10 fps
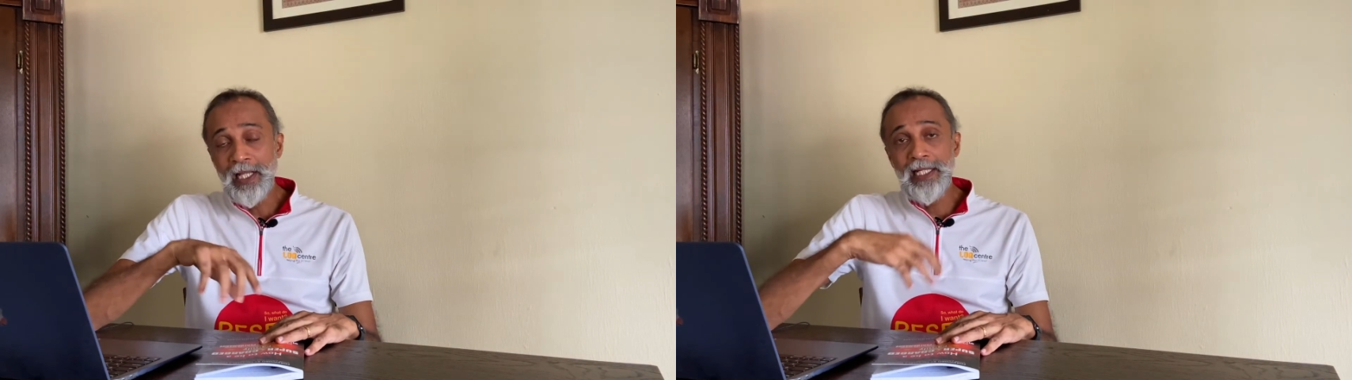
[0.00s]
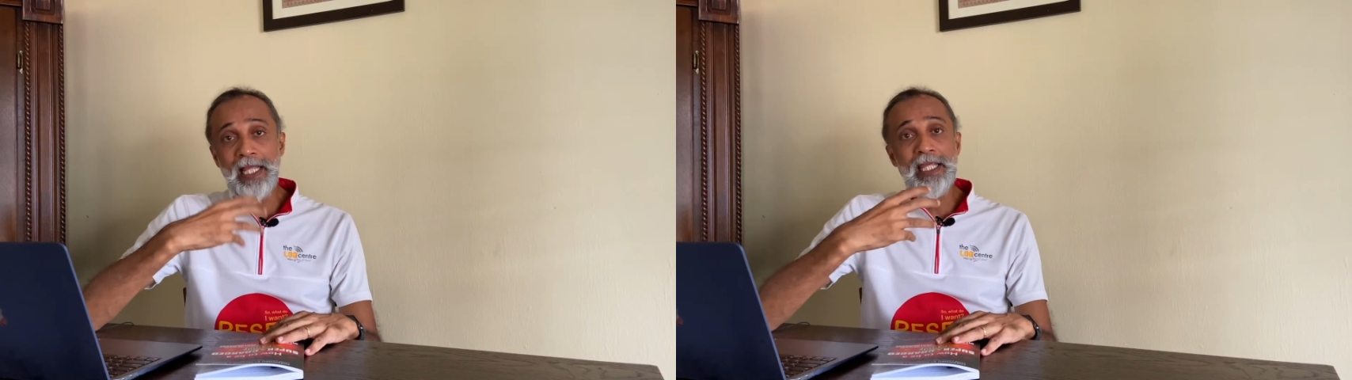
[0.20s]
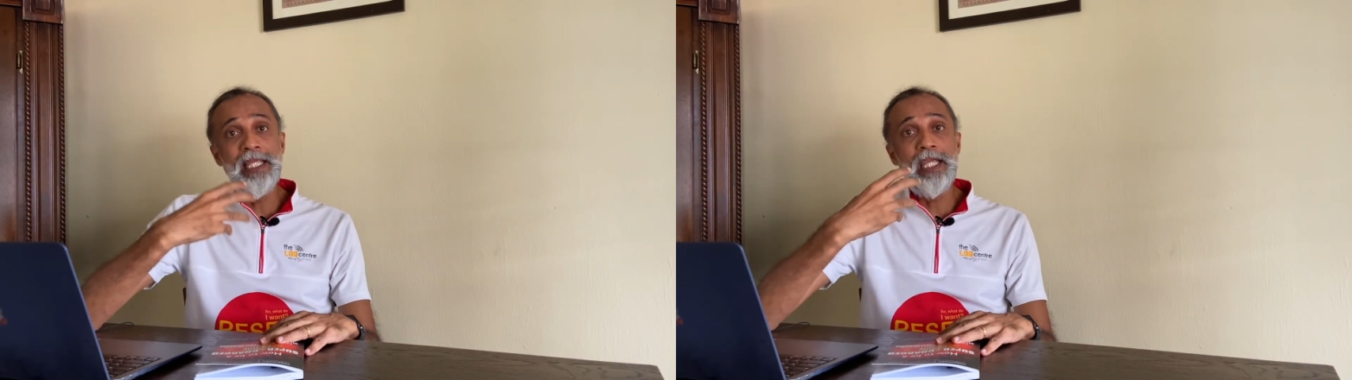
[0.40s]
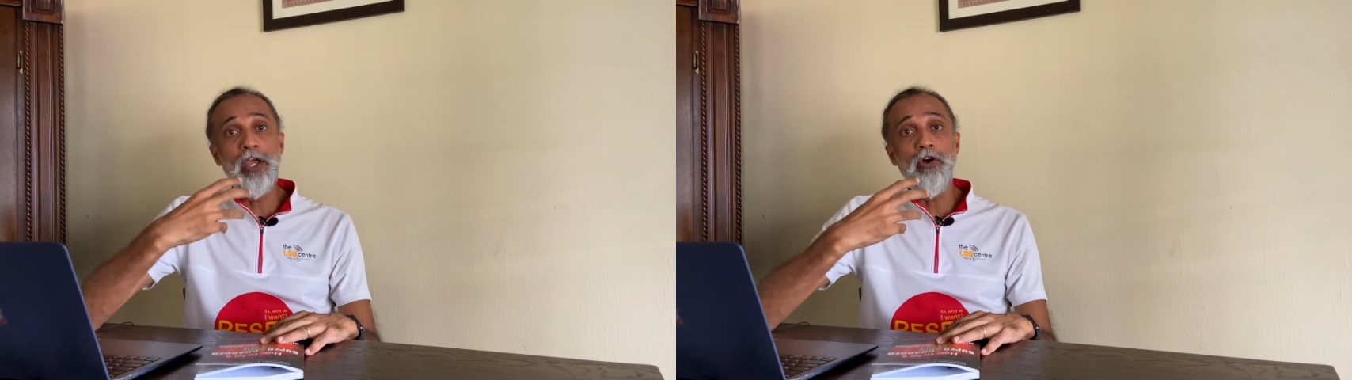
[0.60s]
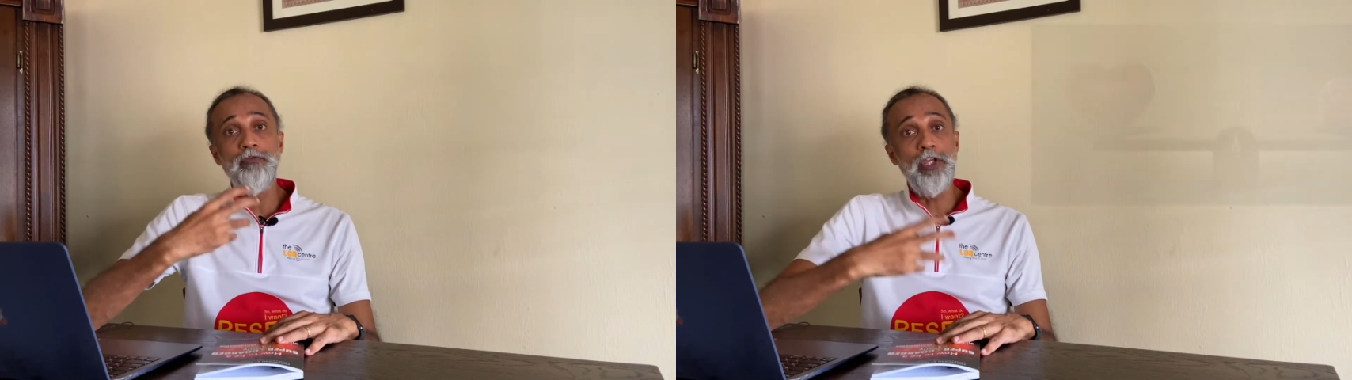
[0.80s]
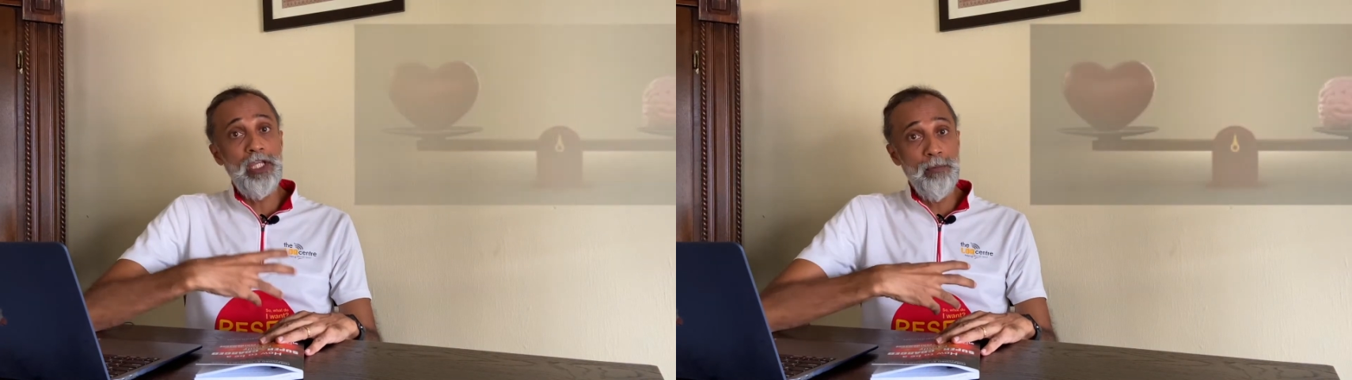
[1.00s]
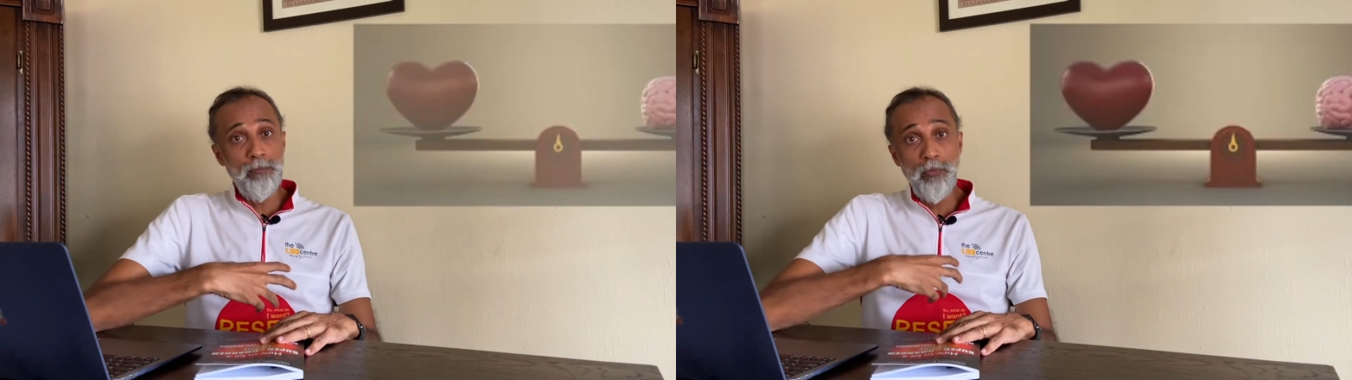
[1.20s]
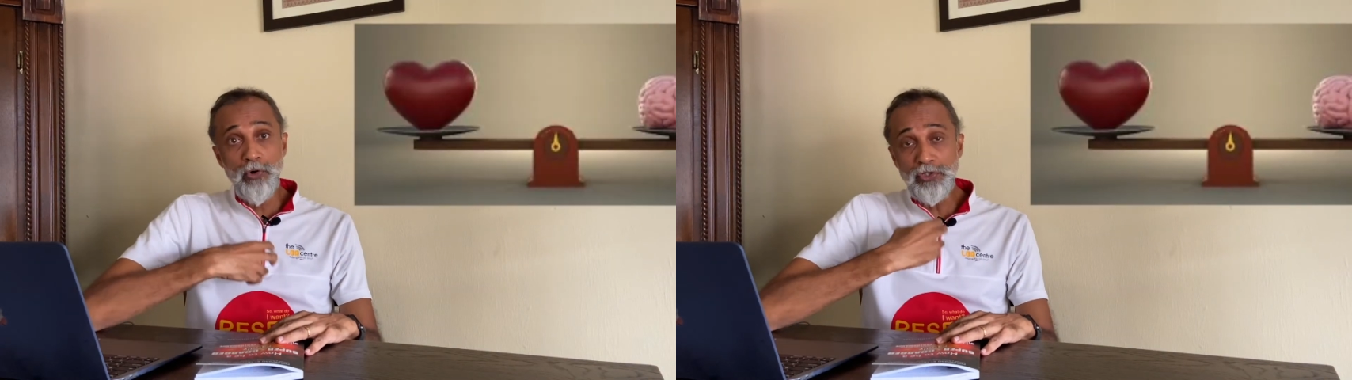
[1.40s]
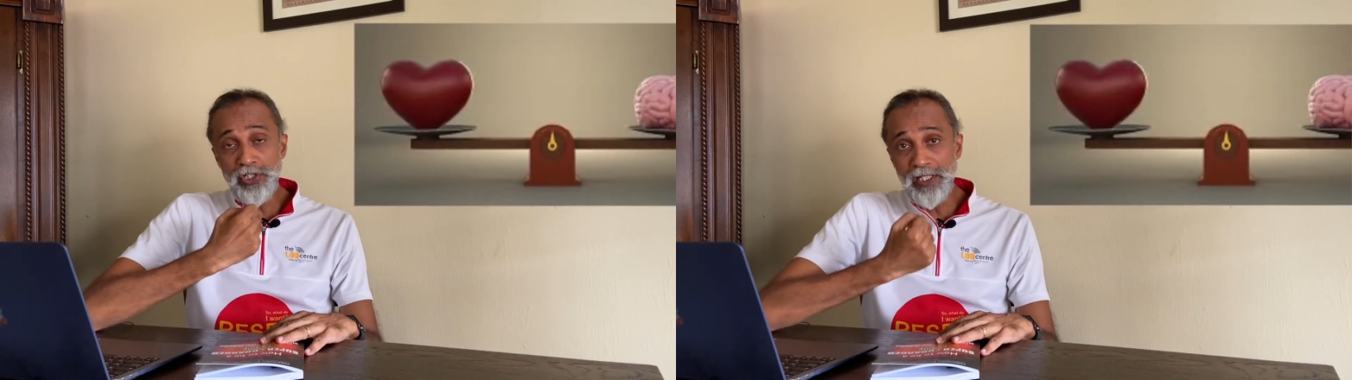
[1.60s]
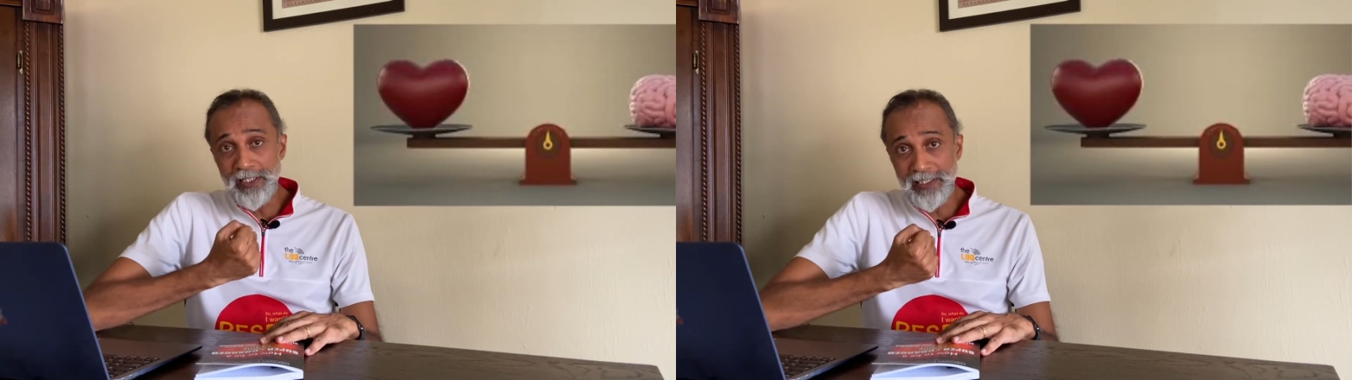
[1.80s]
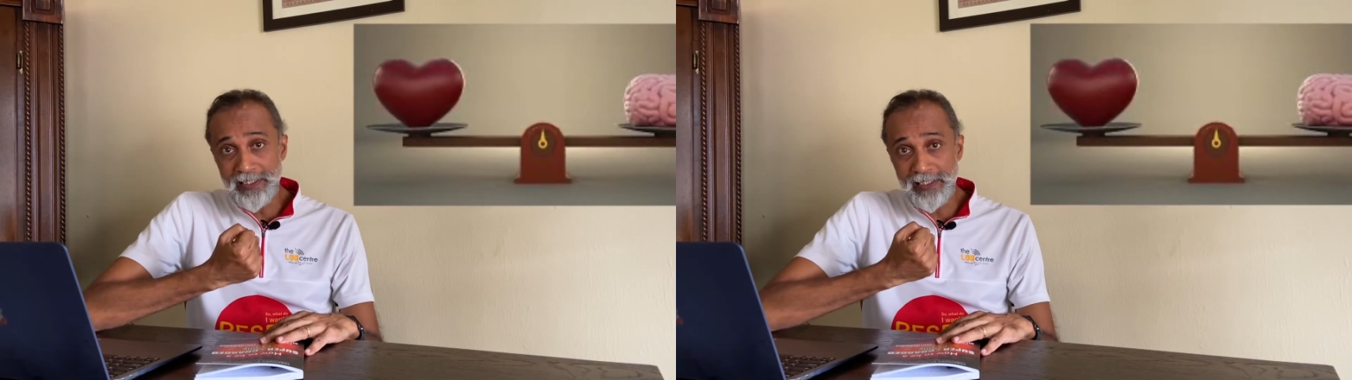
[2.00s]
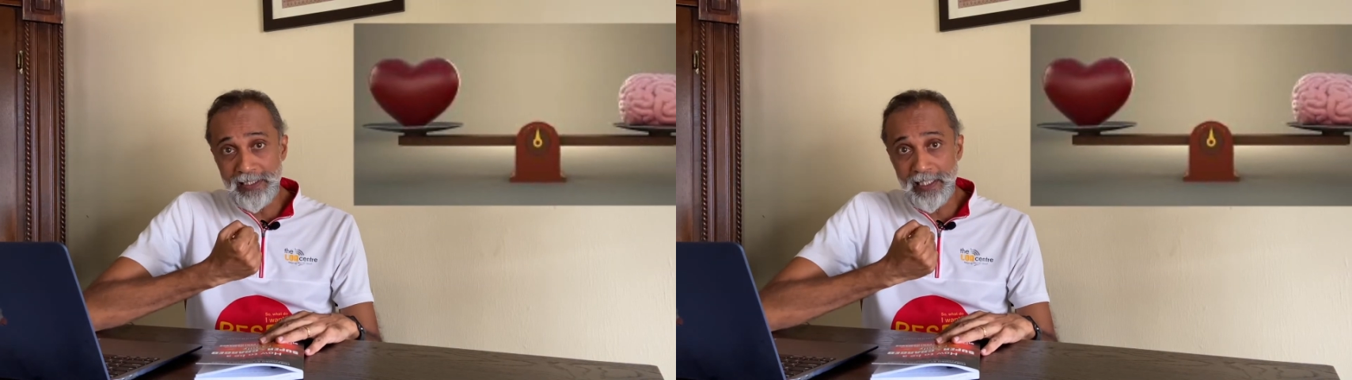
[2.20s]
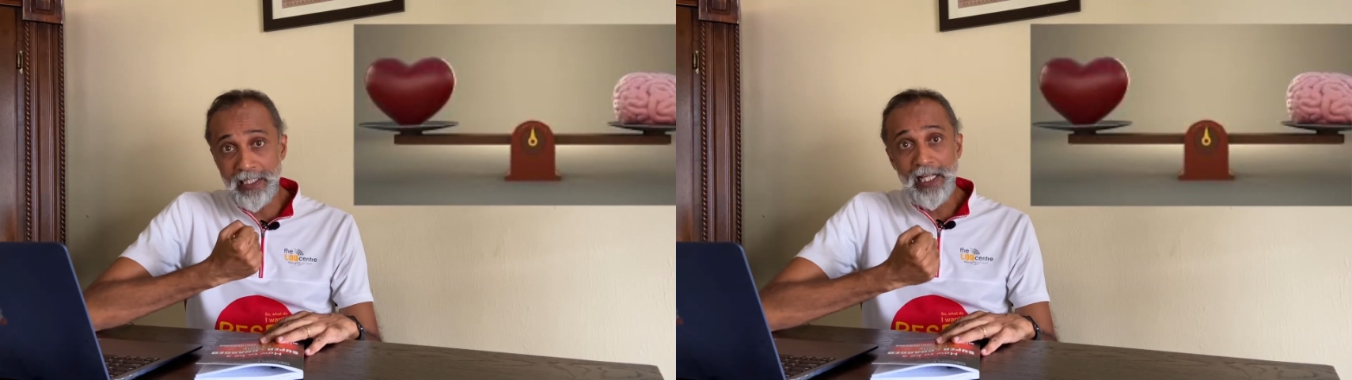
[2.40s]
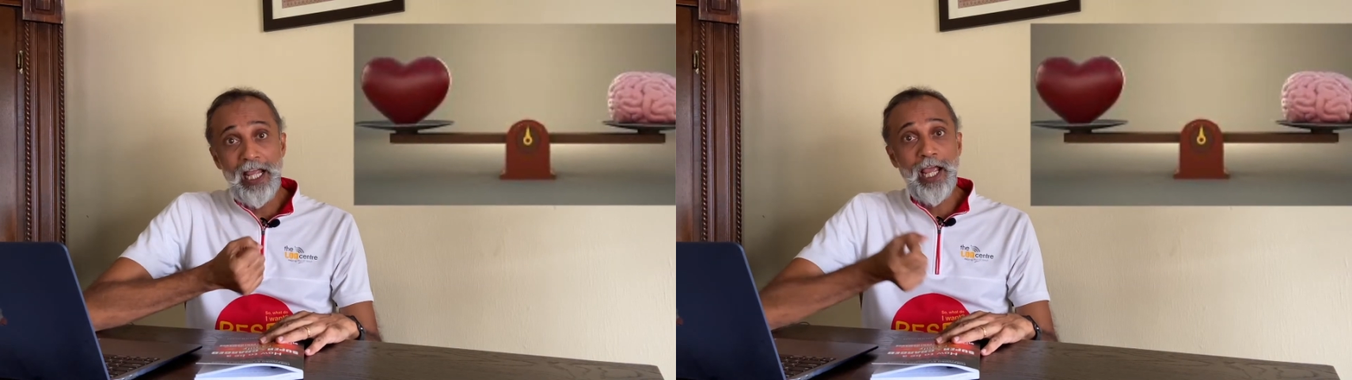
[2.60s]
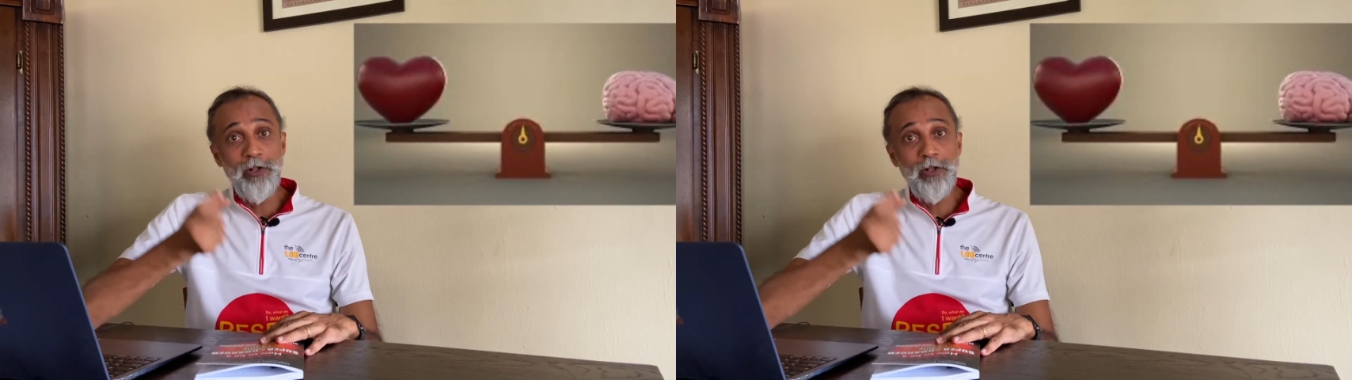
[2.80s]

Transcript: taking care of your emotional decision and